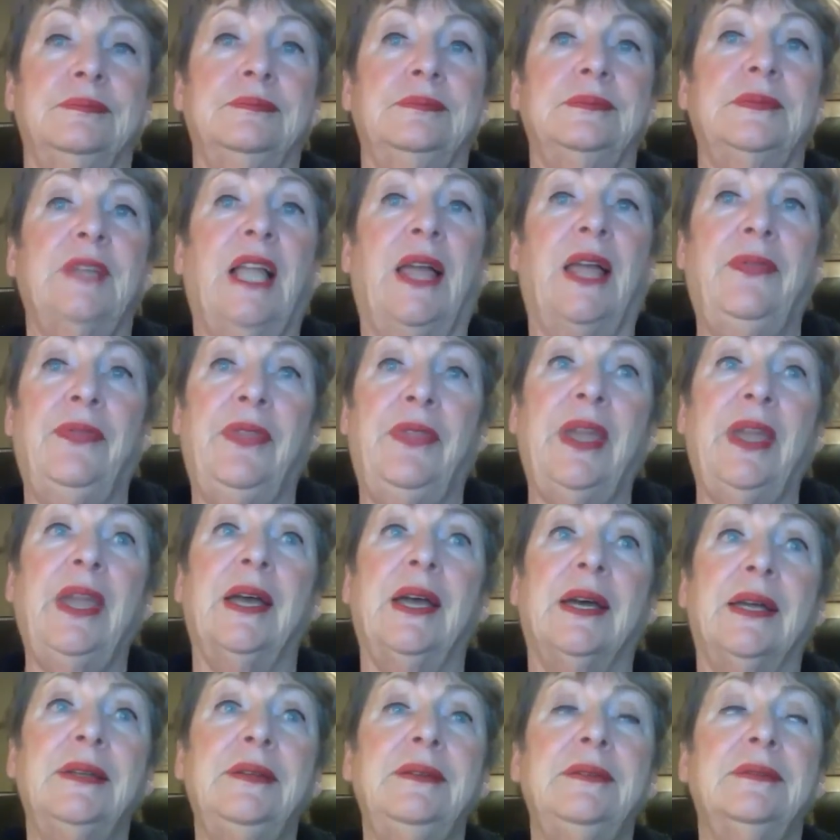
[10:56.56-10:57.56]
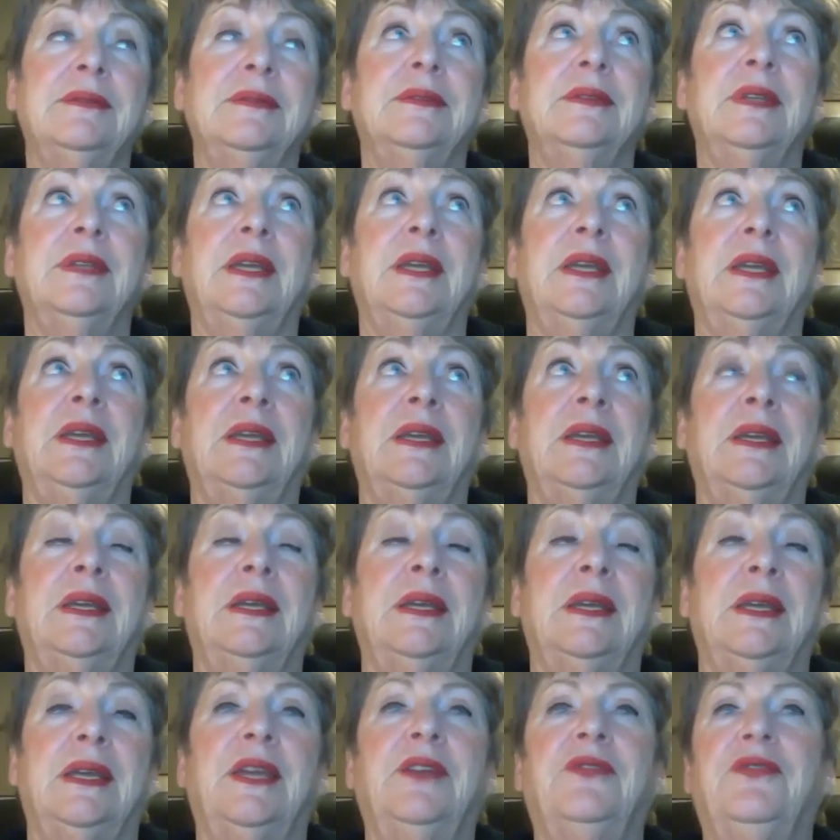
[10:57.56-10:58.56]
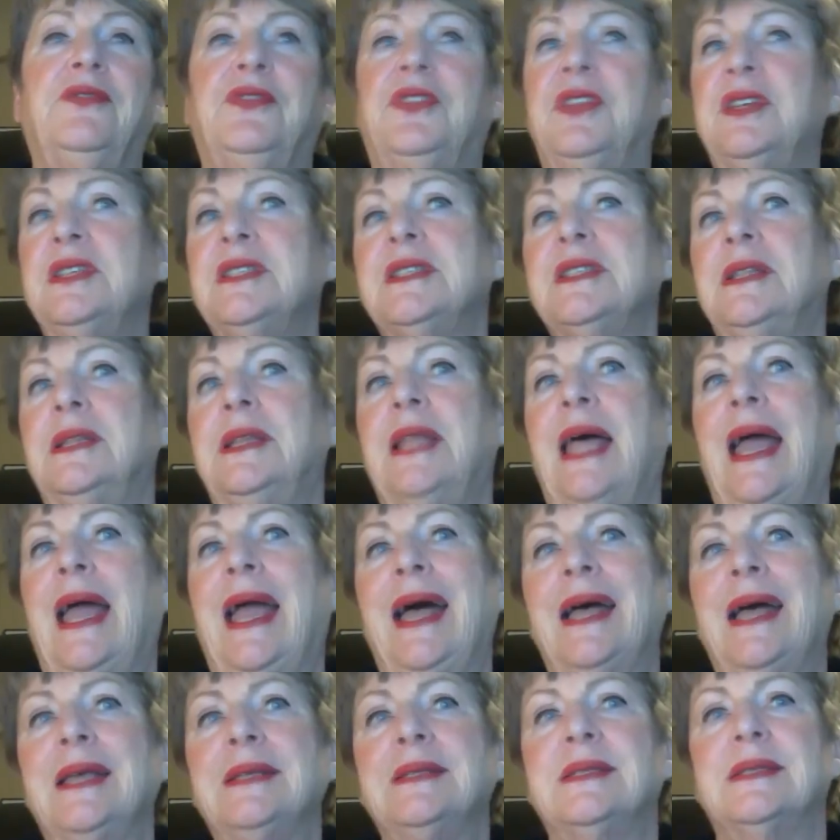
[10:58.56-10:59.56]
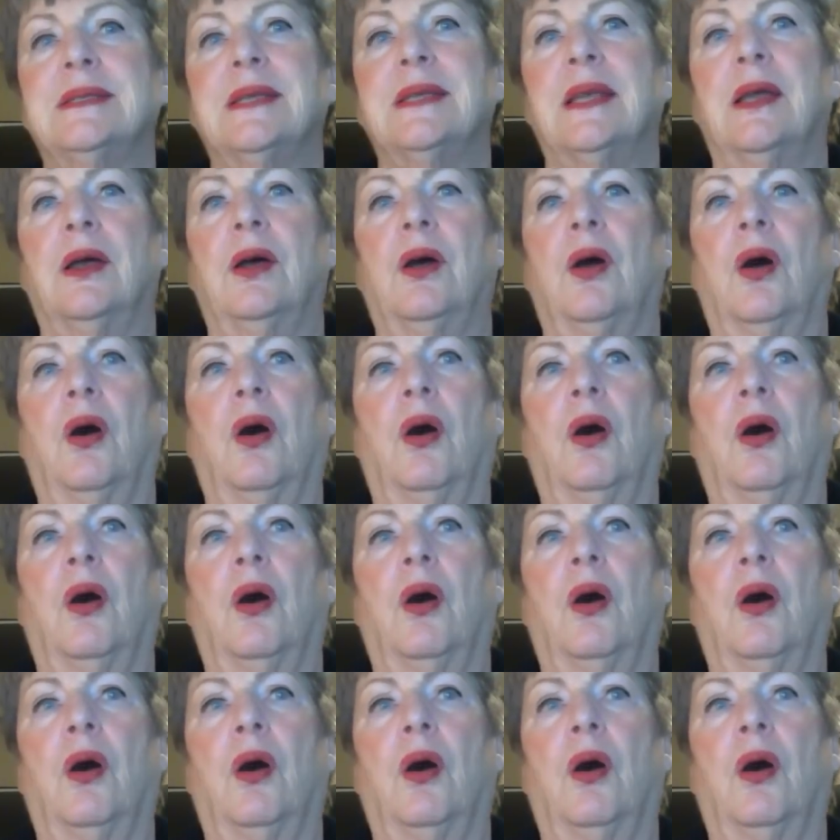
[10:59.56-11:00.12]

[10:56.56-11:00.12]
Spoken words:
And then, if this lasts a